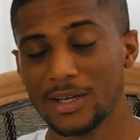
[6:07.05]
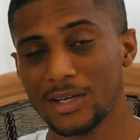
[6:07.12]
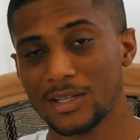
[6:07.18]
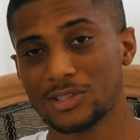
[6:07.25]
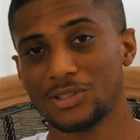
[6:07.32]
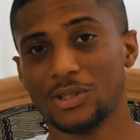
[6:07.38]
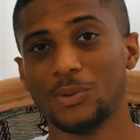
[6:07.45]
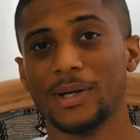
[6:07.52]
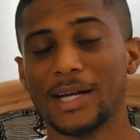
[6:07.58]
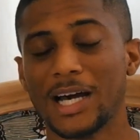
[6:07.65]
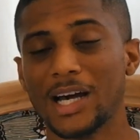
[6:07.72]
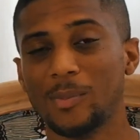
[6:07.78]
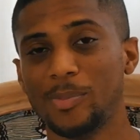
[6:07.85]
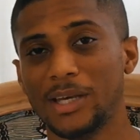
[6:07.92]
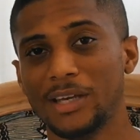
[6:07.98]
So an
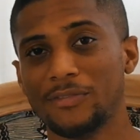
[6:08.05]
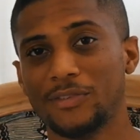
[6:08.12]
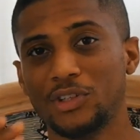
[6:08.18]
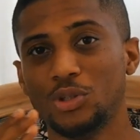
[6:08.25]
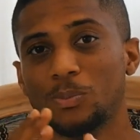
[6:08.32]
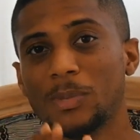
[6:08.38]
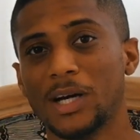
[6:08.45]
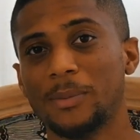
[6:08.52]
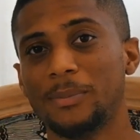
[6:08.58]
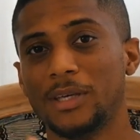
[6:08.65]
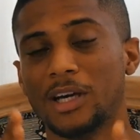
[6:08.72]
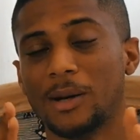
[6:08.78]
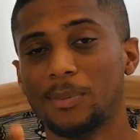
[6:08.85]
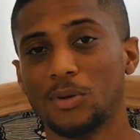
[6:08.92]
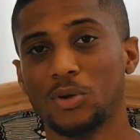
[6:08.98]
IPA for you might be
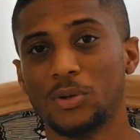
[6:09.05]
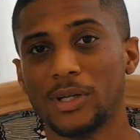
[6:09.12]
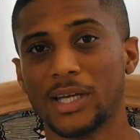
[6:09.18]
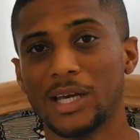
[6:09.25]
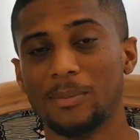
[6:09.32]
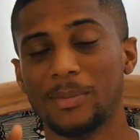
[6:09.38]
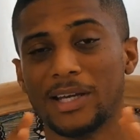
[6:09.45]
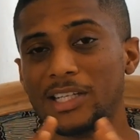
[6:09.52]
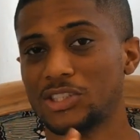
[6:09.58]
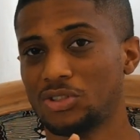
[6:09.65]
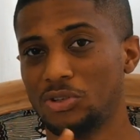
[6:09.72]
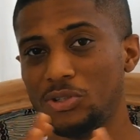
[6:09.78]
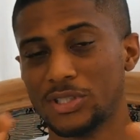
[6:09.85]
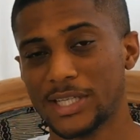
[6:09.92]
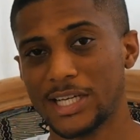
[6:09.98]
uploading and making sure
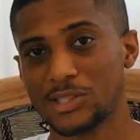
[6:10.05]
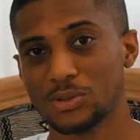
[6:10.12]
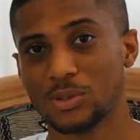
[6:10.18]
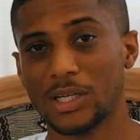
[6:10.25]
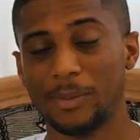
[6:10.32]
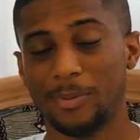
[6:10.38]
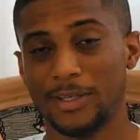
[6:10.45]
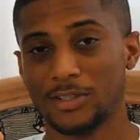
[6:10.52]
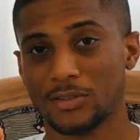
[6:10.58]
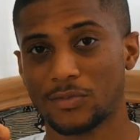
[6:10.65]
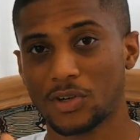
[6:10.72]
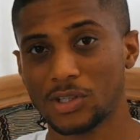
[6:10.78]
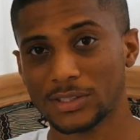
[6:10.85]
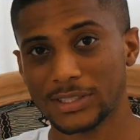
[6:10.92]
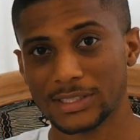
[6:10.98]
you schedule a piece of
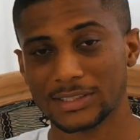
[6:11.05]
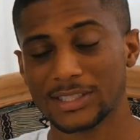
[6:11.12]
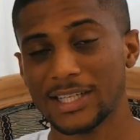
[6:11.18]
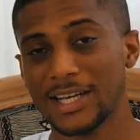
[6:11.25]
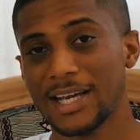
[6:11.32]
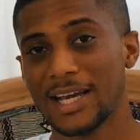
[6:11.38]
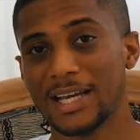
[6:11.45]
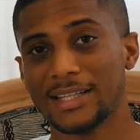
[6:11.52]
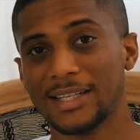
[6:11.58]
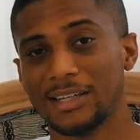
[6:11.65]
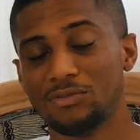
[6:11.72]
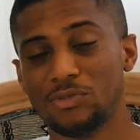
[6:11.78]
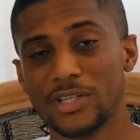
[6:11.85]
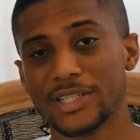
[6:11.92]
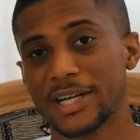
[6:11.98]
content and
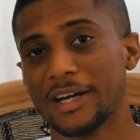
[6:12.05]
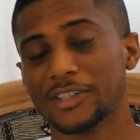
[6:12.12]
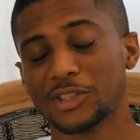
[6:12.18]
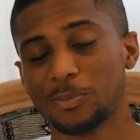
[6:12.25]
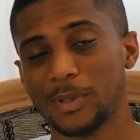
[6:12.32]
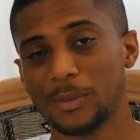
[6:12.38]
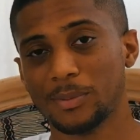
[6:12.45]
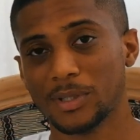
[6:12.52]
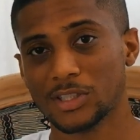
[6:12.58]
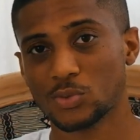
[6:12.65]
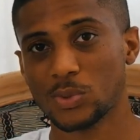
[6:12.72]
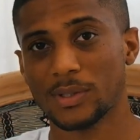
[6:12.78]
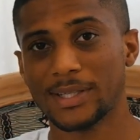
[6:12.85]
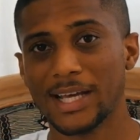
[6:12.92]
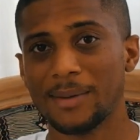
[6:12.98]
then reach out to people as
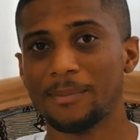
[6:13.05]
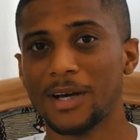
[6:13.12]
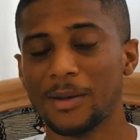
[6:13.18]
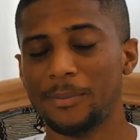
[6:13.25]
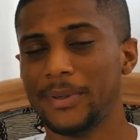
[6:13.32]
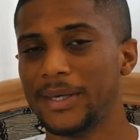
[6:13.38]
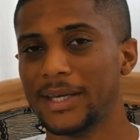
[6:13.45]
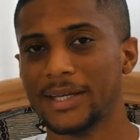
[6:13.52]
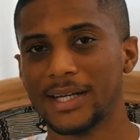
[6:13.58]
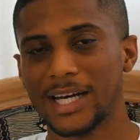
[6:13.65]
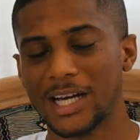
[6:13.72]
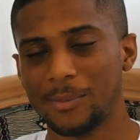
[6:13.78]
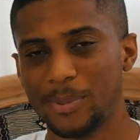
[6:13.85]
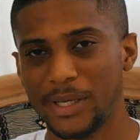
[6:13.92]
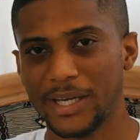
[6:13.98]
well. That might be an
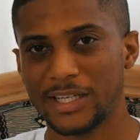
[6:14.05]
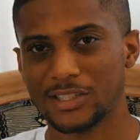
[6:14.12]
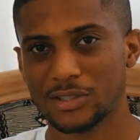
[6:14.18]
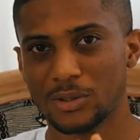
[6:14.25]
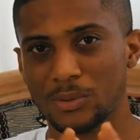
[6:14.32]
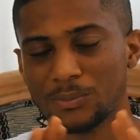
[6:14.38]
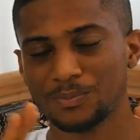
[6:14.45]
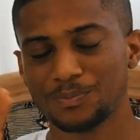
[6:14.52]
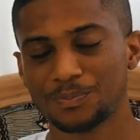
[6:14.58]
IPA. So